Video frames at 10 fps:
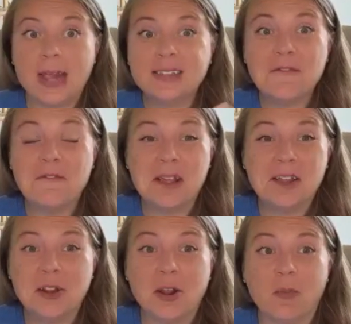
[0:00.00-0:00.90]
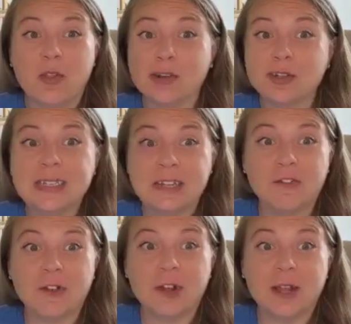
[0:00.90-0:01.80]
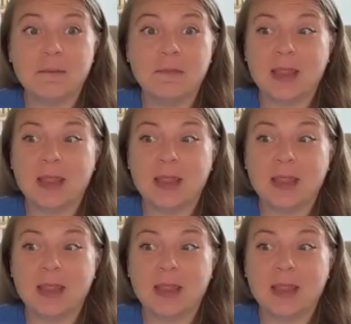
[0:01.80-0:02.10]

There's different,